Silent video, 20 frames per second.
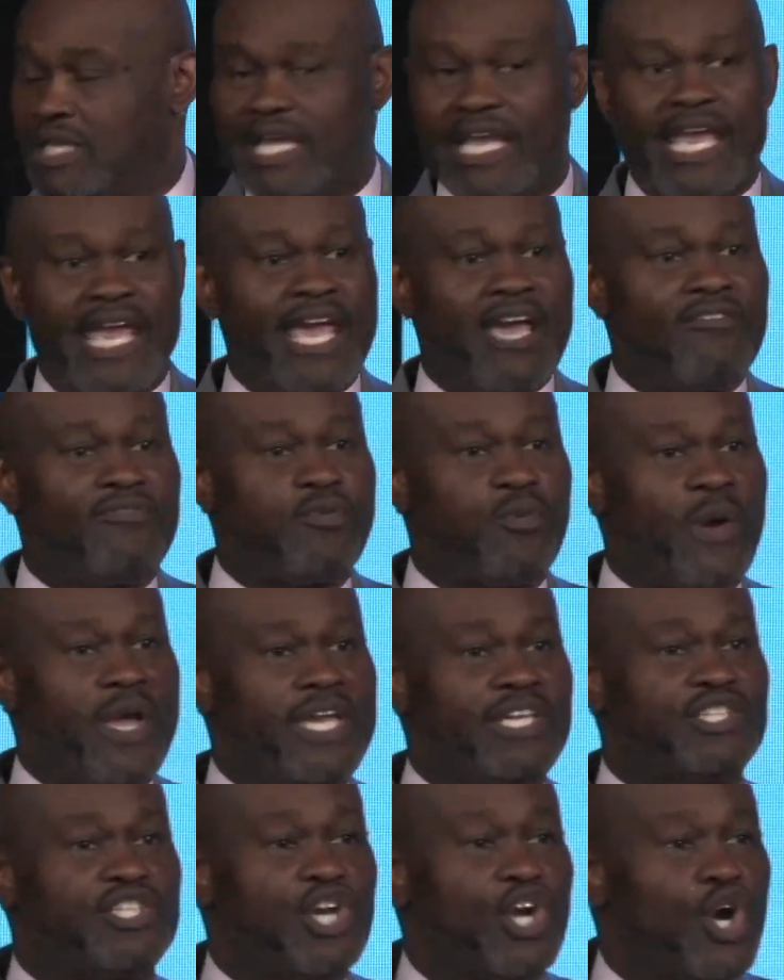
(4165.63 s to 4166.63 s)
If we
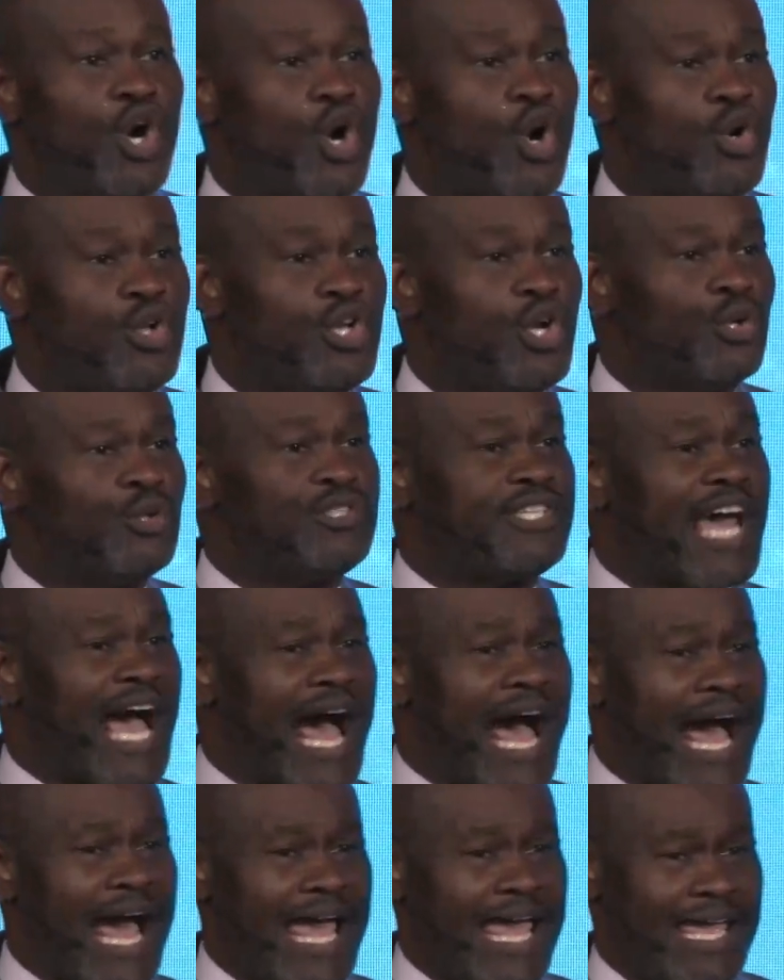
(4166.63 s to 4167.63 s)
do, you
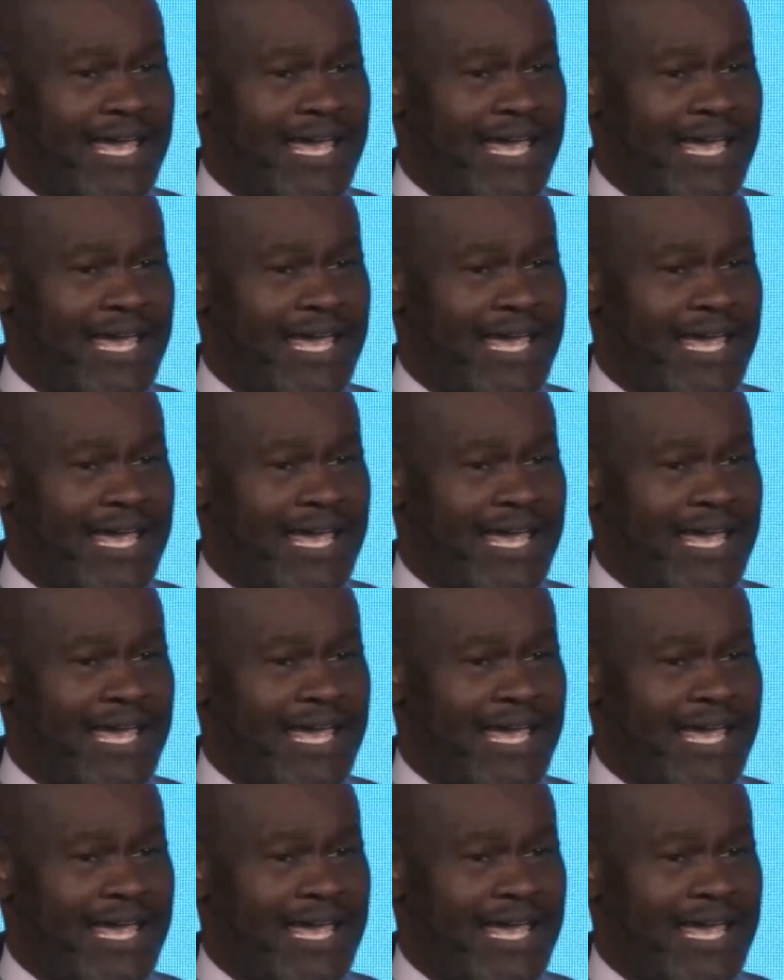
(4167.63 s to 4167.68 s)
die.